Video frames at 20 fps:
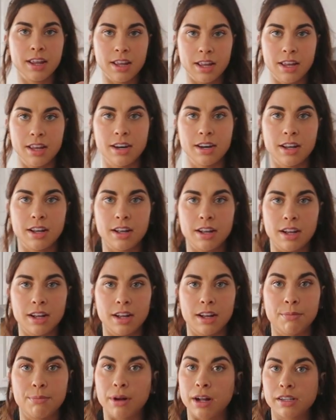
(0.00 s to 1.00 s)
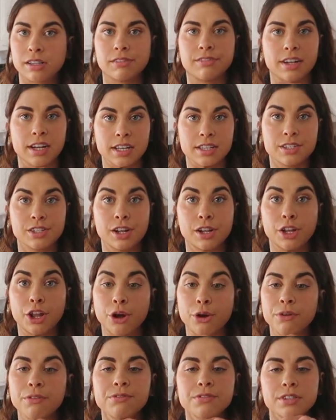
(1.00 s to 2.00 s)
in baklava is
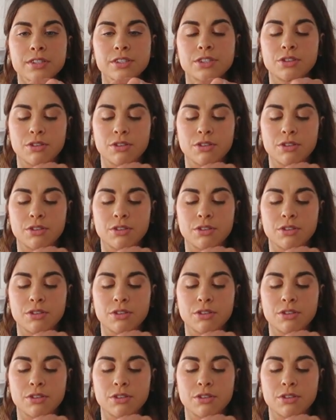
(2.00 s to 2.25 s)
cloves.